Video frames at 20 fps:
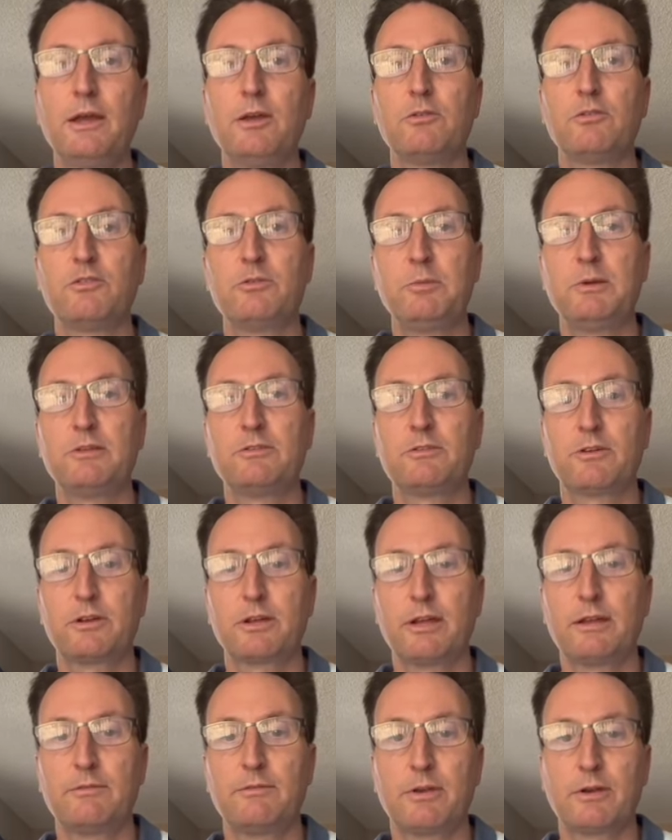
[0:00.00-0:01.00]
which means they're
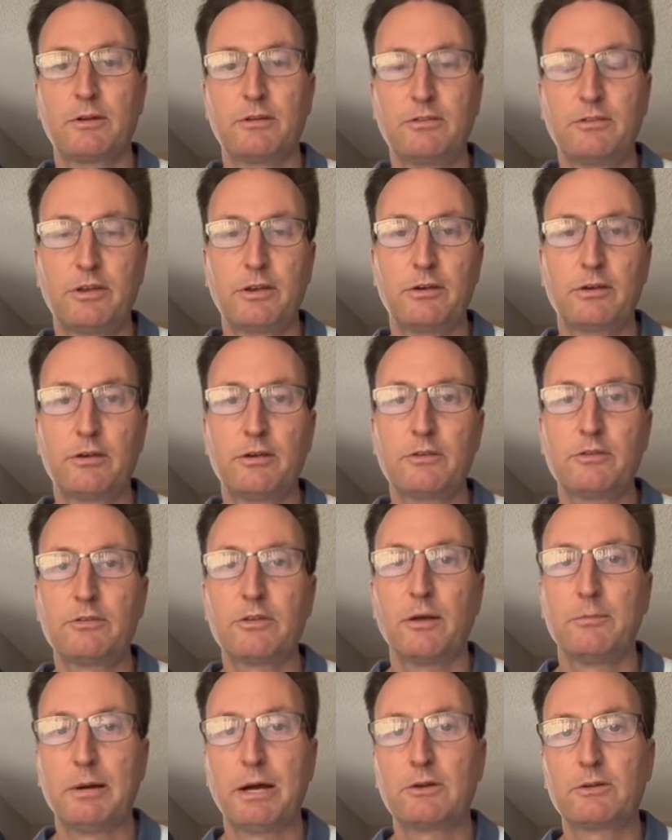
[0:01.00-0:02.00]
getting very
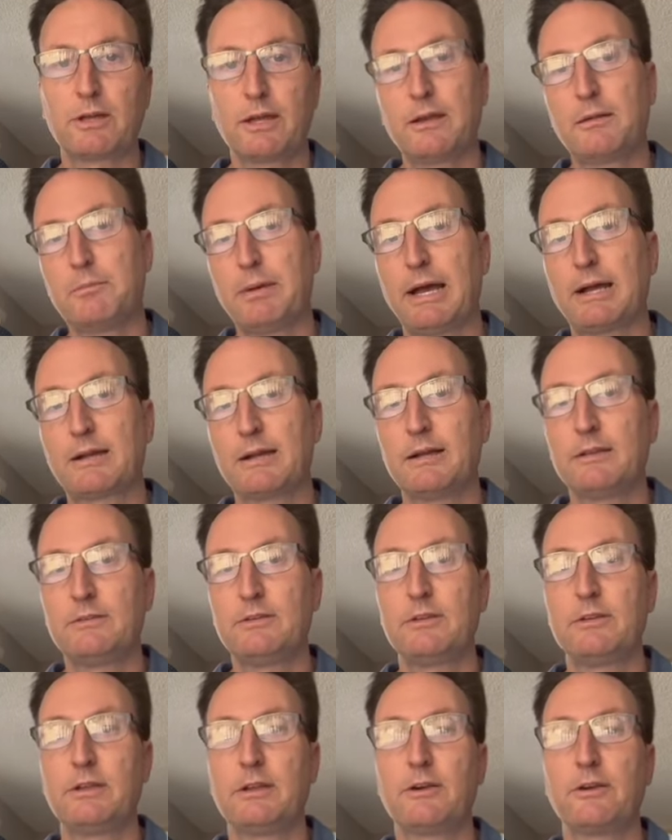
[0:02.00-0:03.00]
serious about getting back
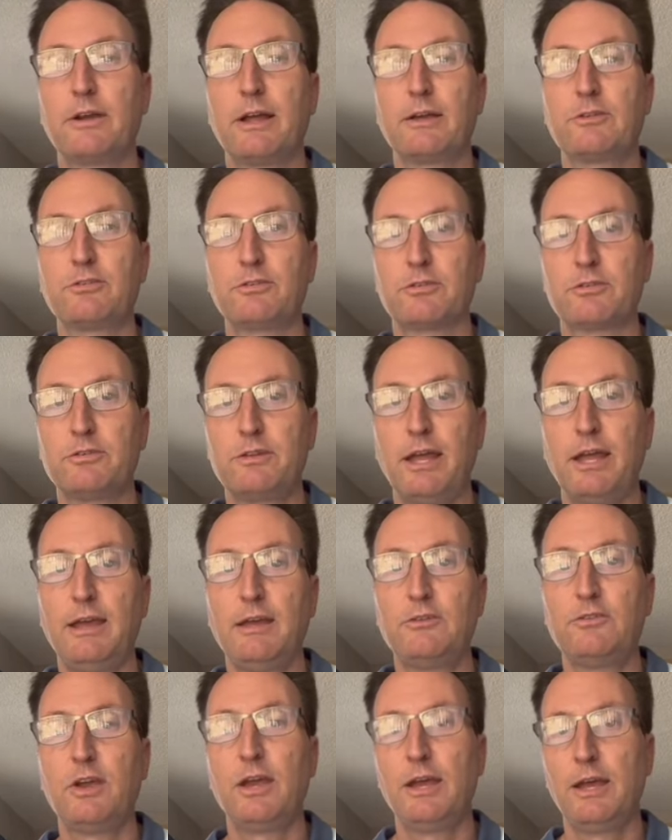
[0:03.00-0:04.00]
onto the international
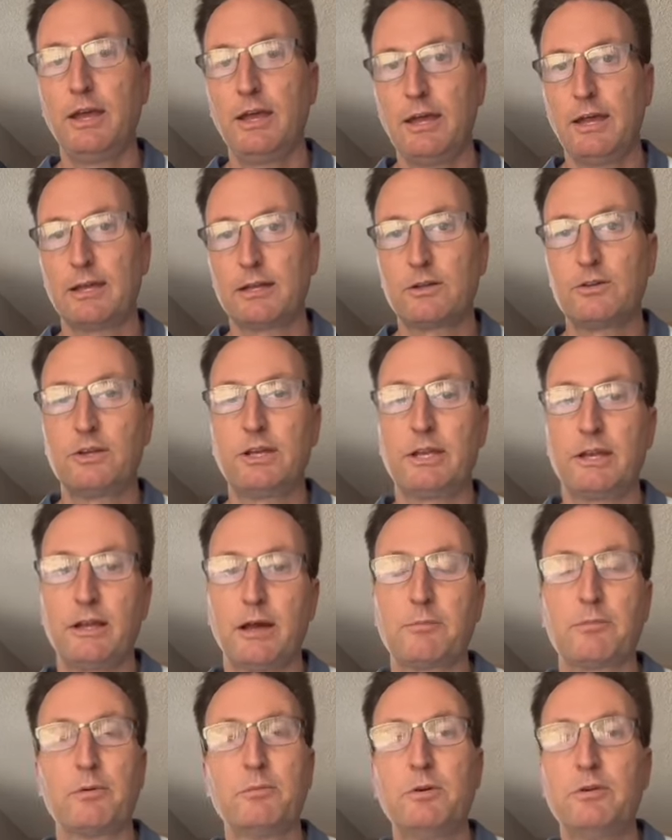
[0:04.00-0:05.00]
stage and cleaning
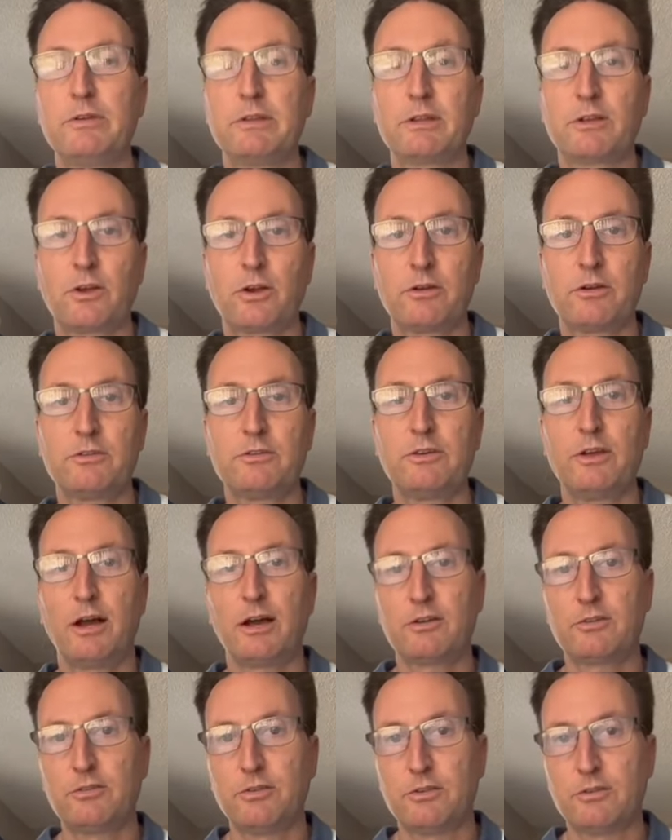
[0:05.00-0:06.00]
up, removing the currency
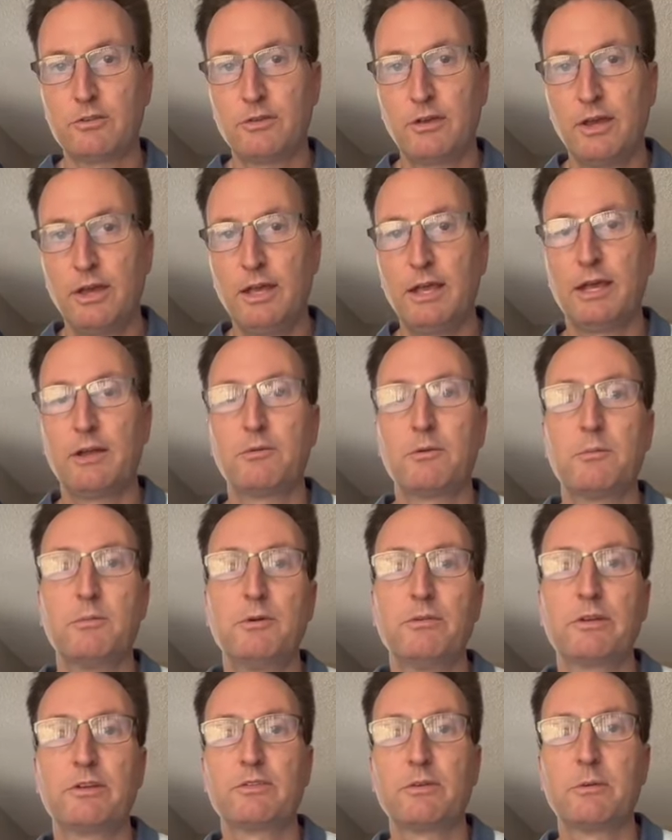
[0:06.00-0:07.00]
auctions and
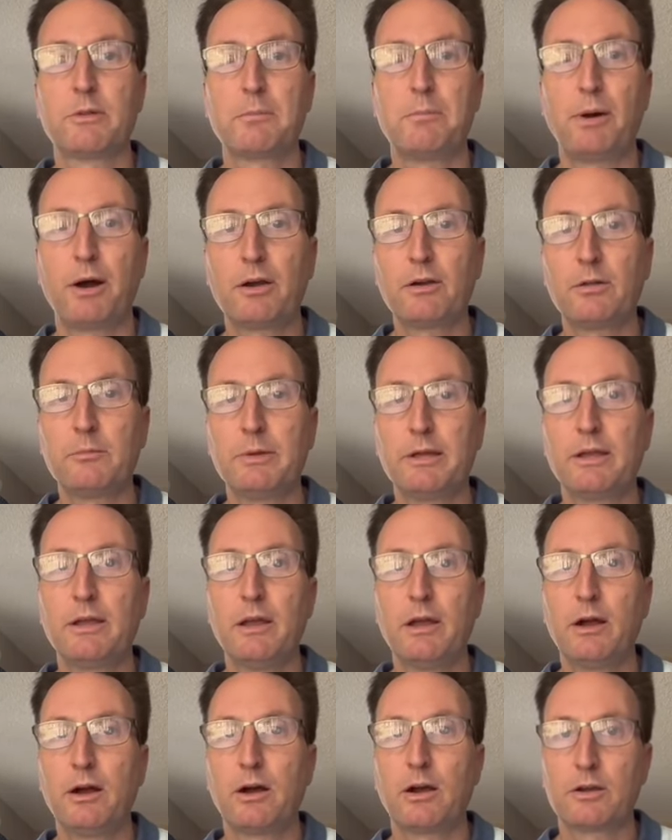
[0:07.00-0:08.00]
removing some of the parliament
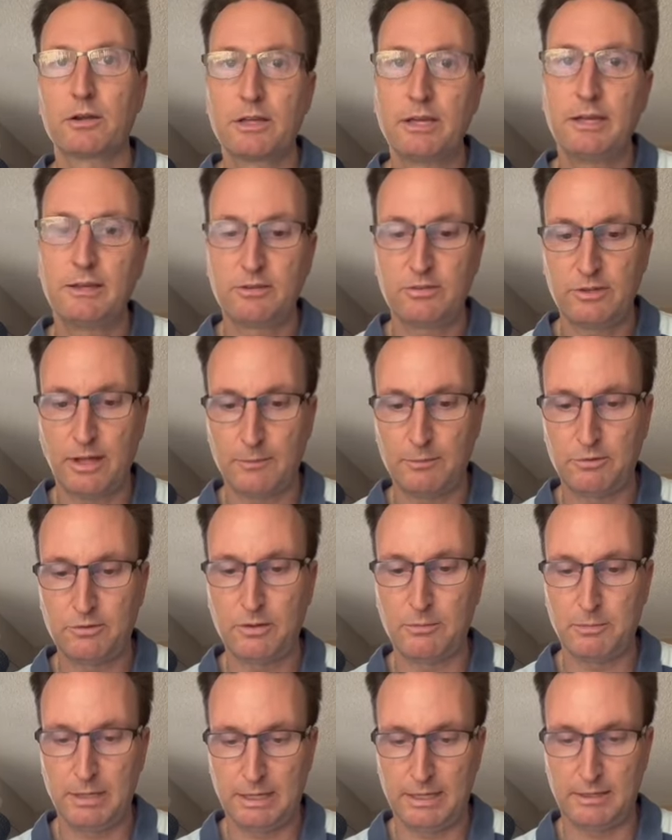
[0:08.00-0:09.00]
are key steps
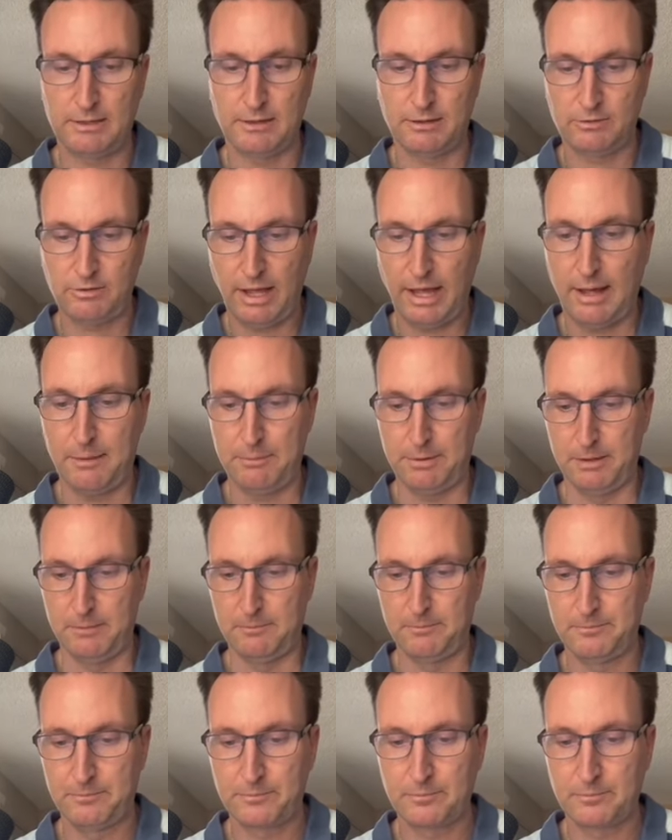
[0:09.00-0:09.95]
to making this happen.